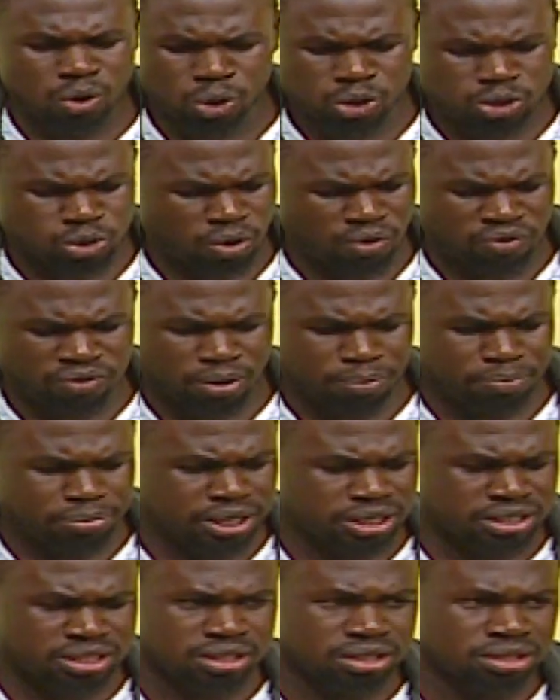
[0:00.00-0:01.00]
goes off a
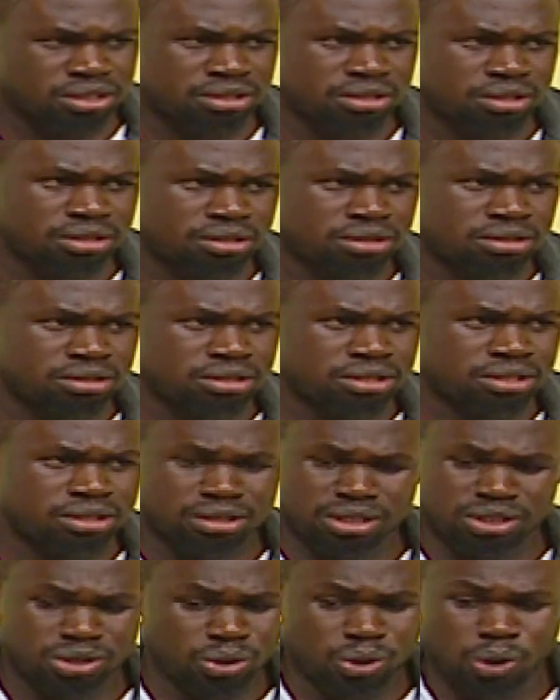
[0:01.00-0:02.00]
bit.
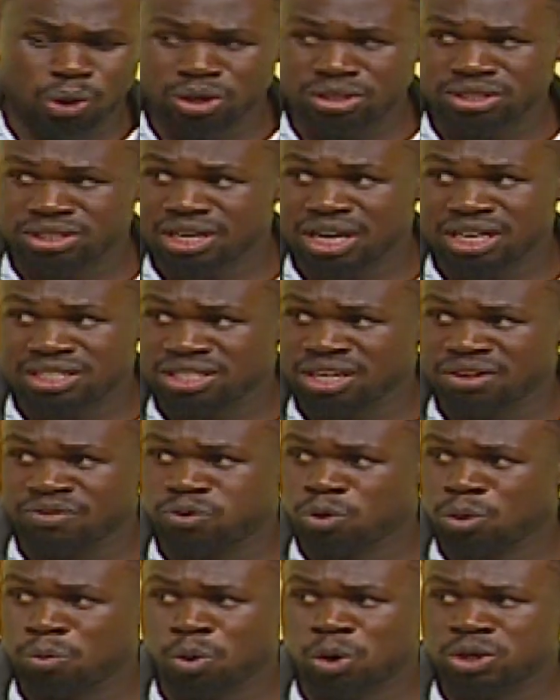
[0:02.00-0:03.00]
You know, judging
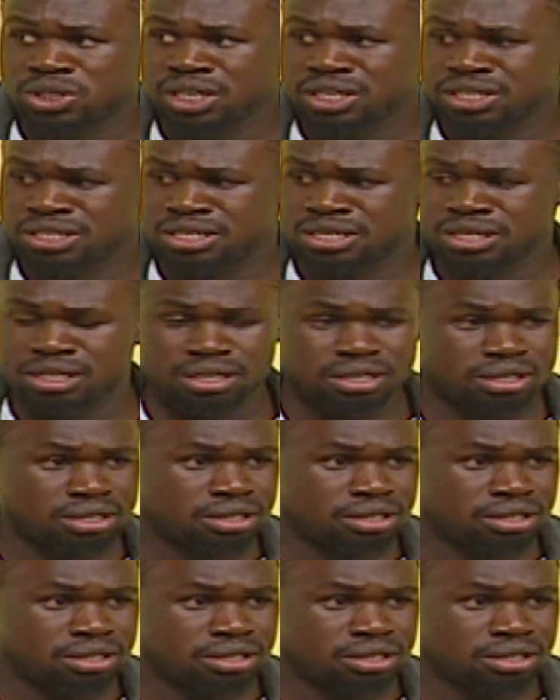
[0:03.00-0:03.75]
from what I see.